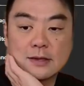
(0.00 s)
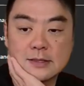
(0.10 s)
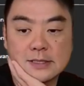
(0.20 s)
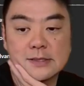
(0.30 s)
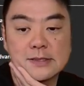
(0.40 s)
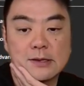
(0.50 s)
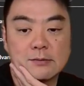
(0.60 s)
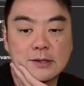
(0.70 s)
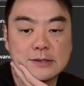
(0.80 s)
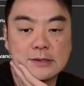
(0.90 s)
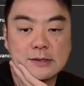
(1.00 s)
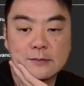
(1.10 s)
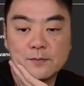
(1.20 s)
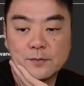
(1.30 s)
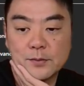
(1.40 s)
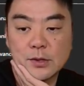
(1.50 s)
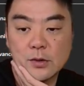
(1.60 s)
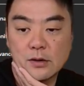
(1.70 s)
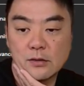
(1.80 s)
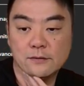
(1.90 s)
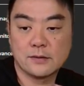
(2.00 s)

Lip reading: which is something to be aware of.